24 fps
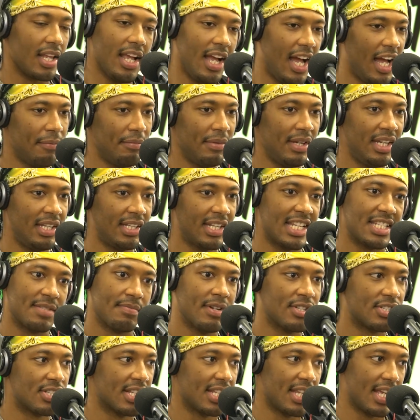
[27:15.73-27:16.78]
I mean, as
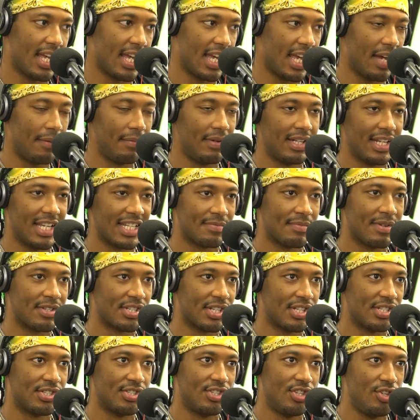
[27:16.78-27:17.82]
much
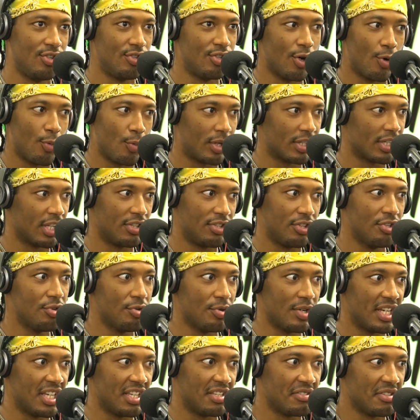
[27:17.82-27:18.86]
as you don't want to
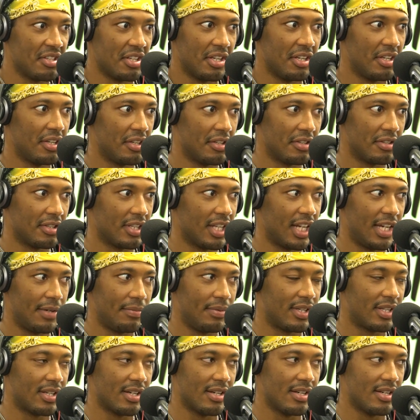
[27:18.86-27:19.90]
do it, like,
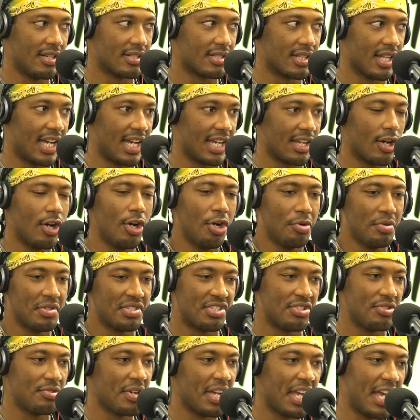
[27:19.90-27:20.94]
because, like, oh,
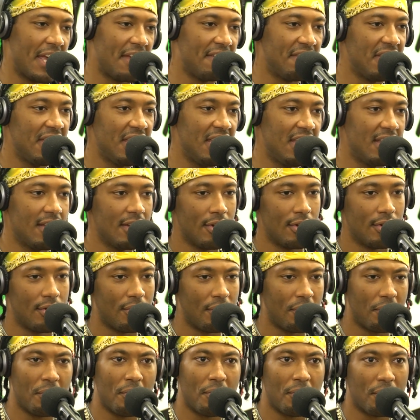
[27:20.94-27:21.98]
it's too heavy,
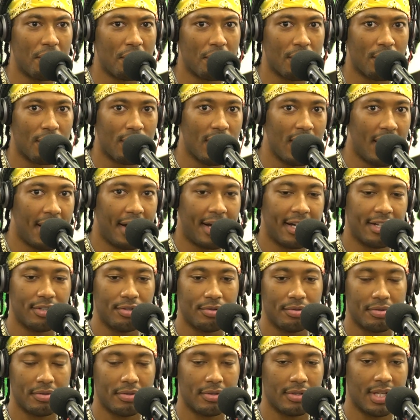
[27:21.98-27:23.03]
or
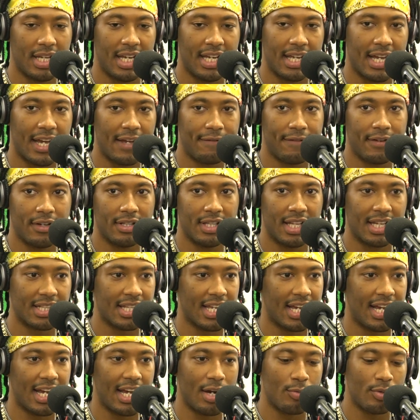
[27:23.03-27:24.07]
I feel like
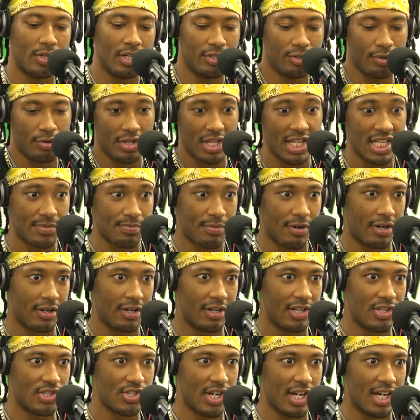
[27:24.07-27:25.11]
that I want to do this part
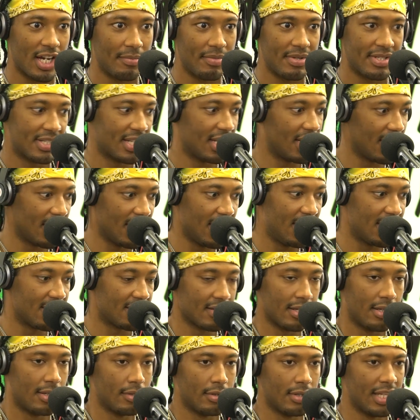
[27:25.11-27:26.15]
of the job instead of
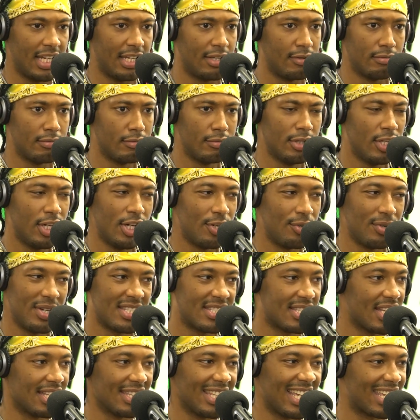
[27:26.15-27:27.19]
this. Like, no,
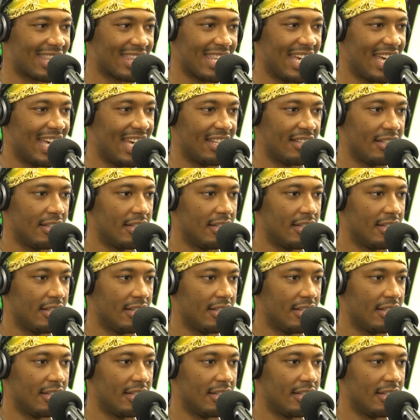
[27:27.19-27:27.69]
it's not like that.